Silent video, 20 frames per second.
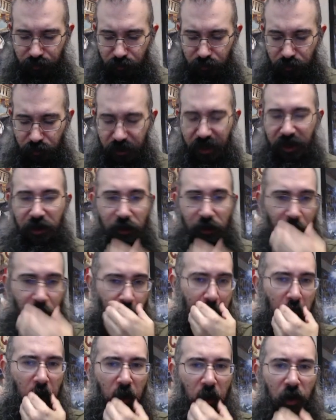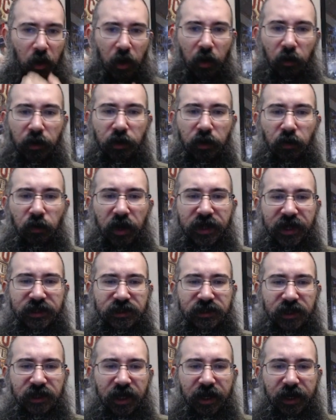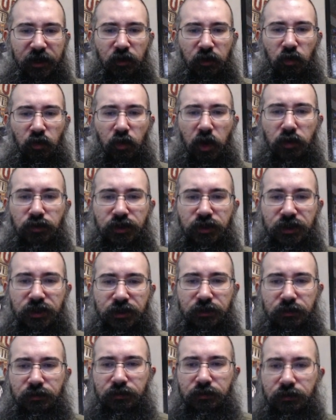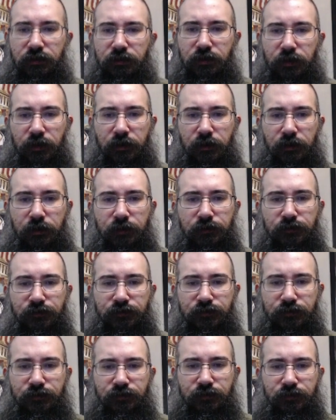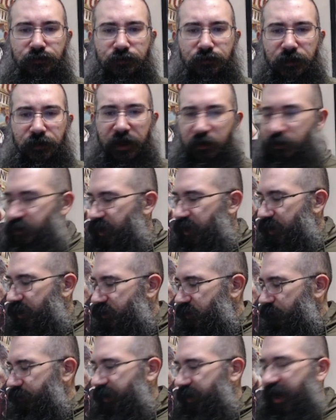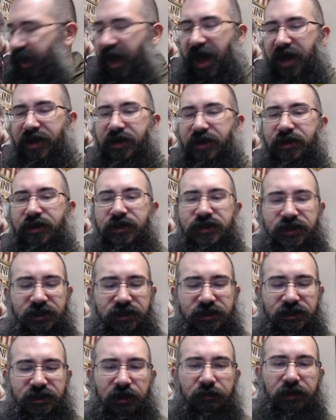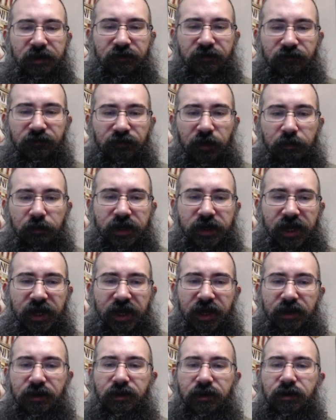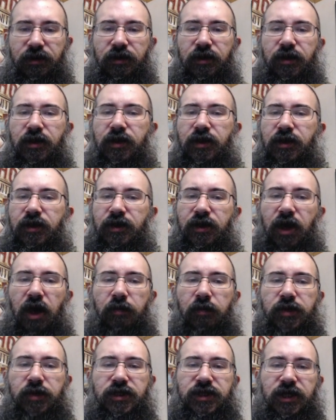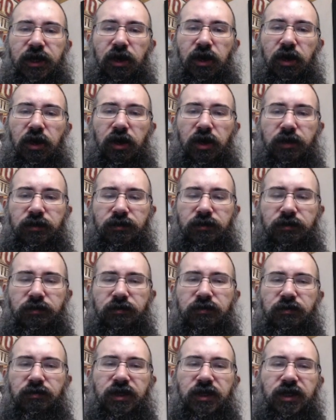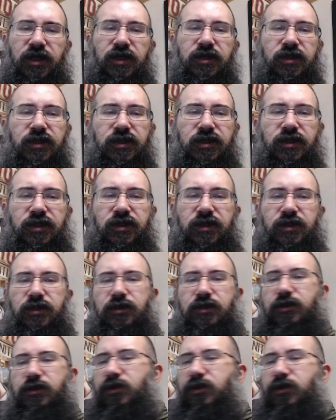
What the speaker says: Okay. Wonder why that's not in quotes. Like, was that something added? Is this something from Ken commenting on this?